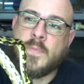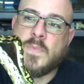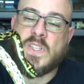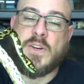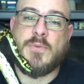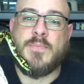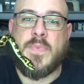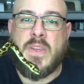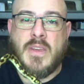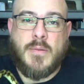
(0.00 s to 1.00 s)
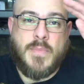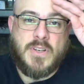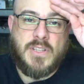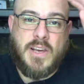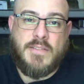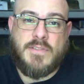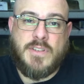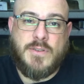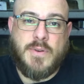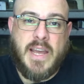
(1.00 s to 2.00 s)
So much love
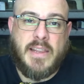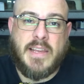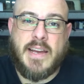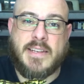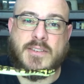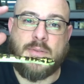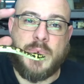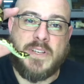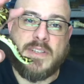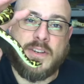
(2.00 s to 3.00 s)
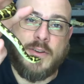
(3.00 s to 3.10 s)
to Heli Guy Serpents,